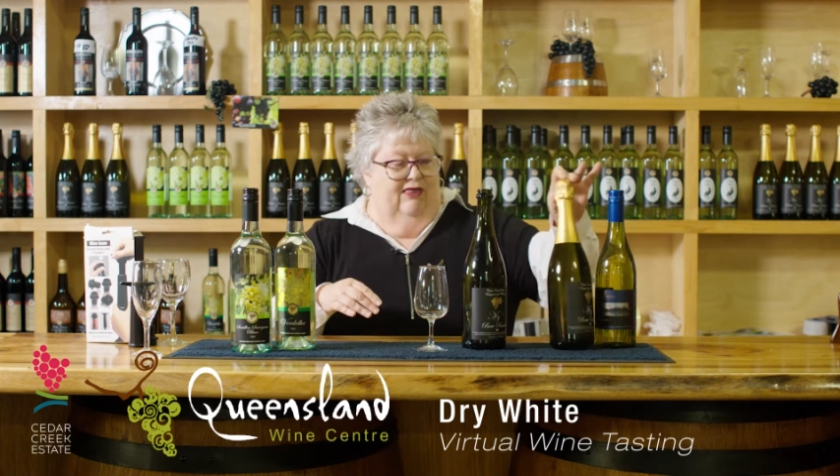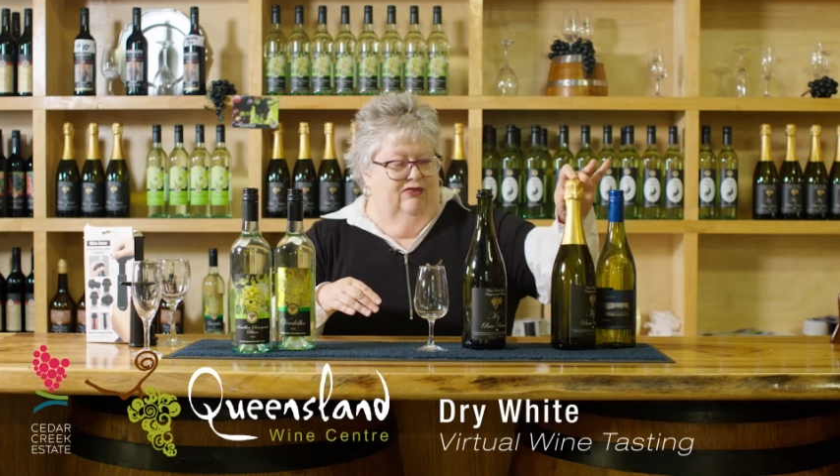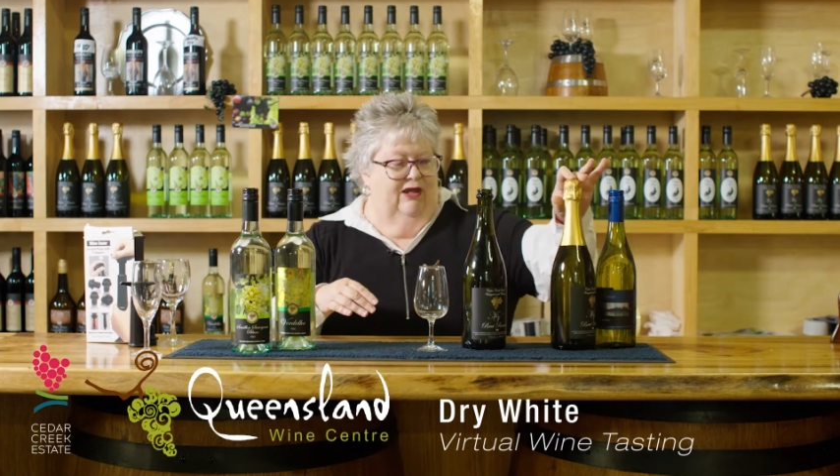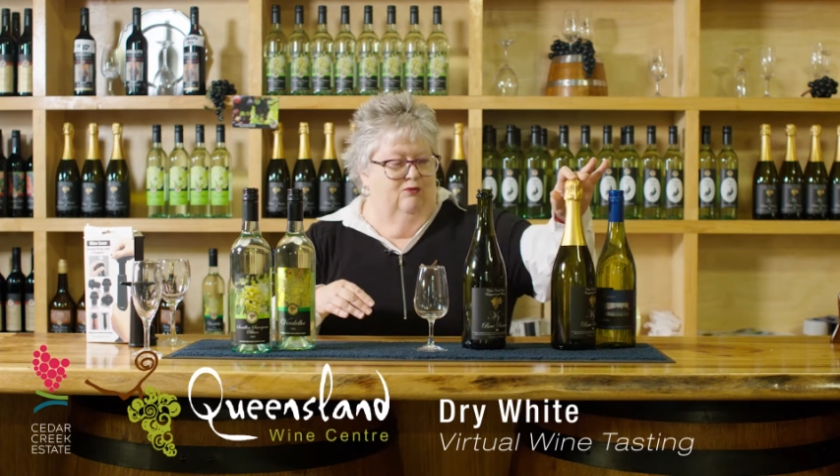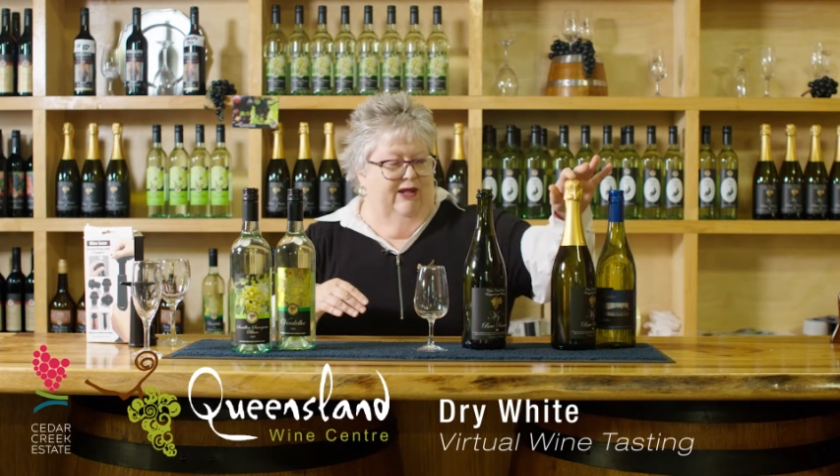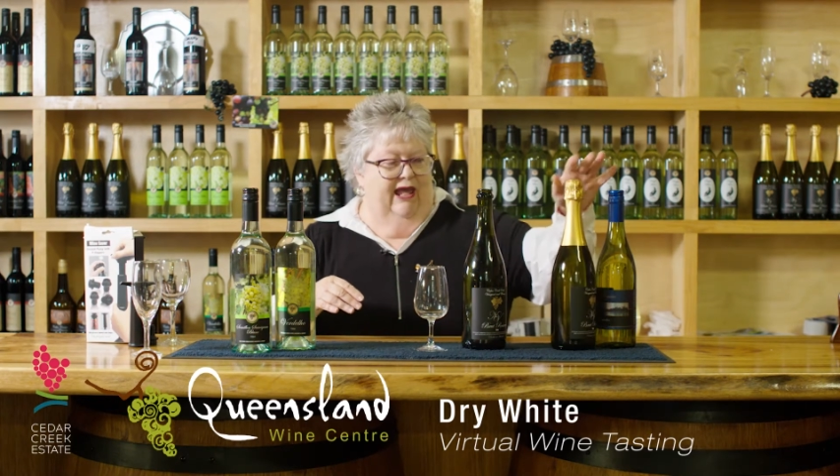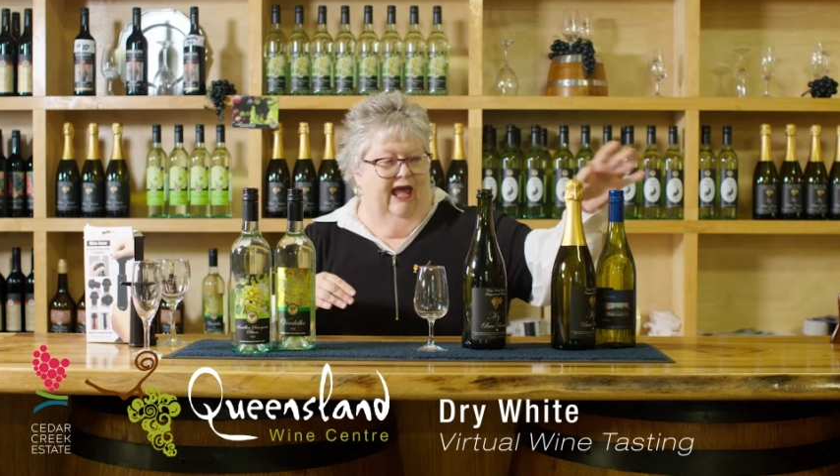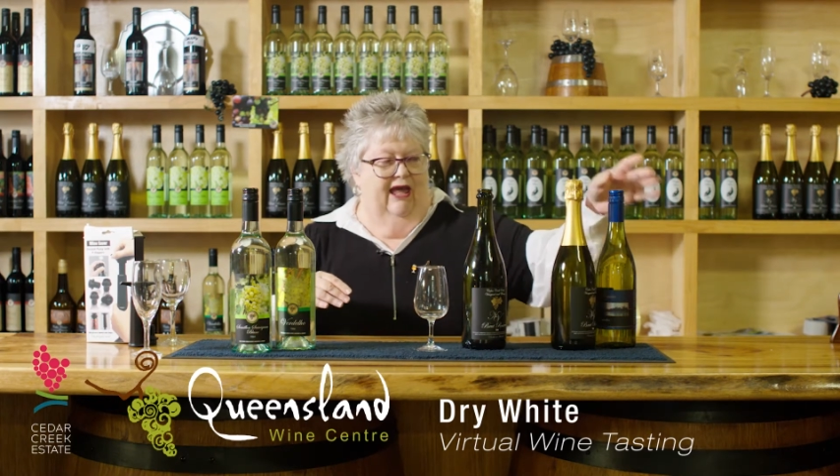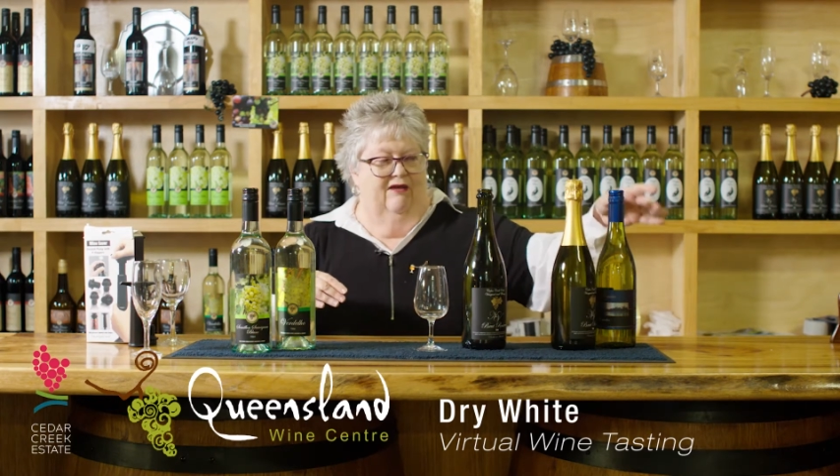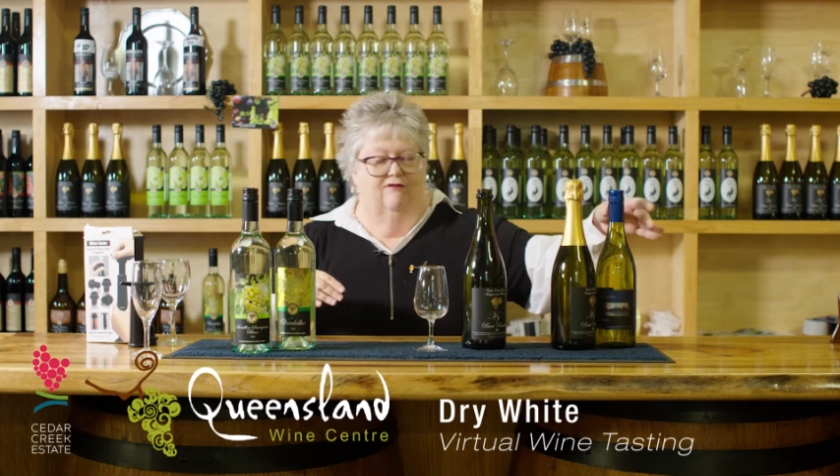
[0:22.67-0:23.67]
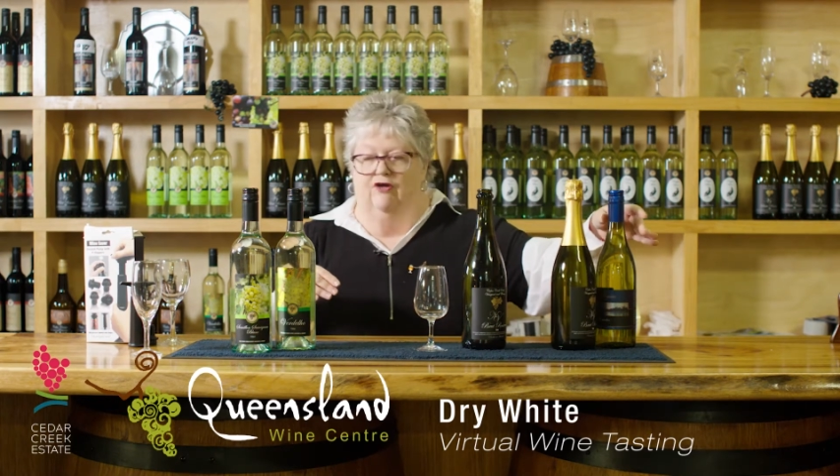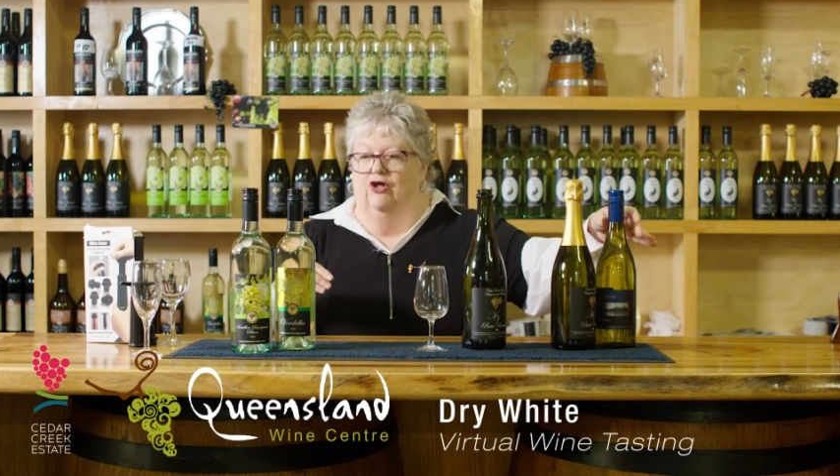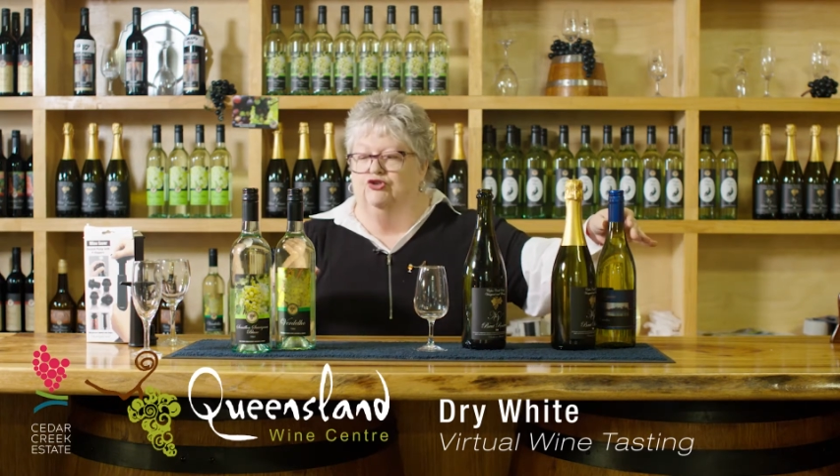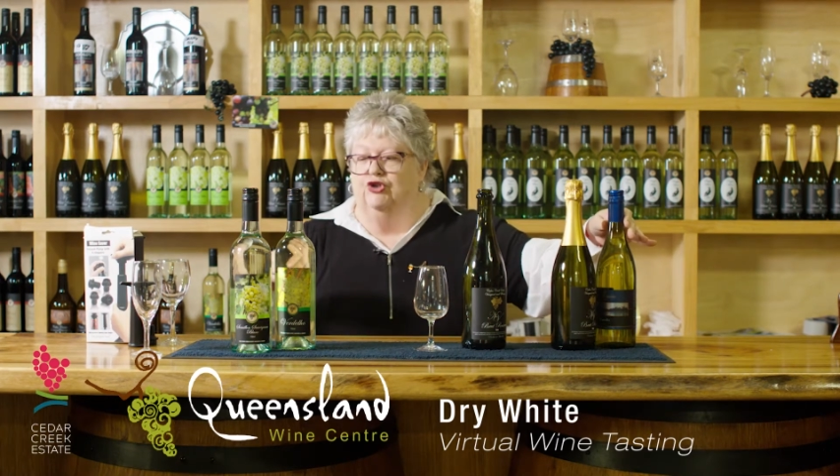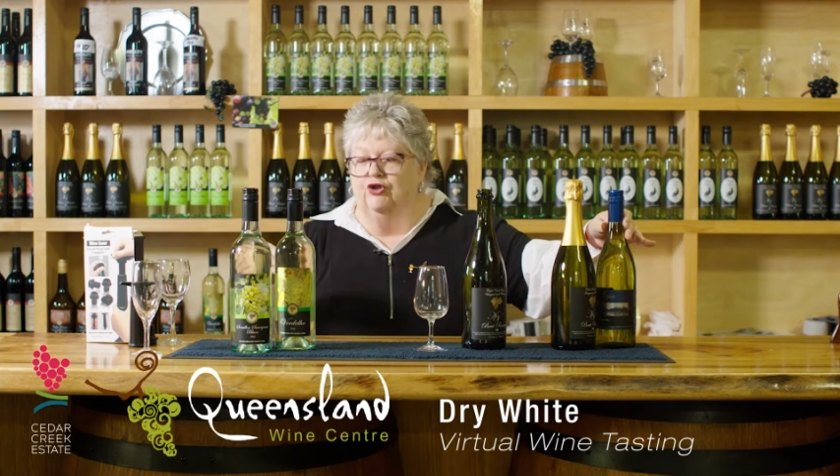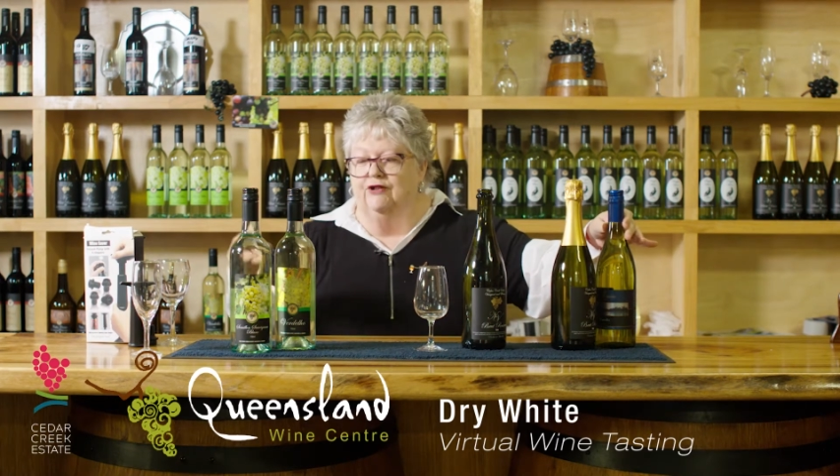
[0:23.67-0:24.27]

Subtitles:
then we have two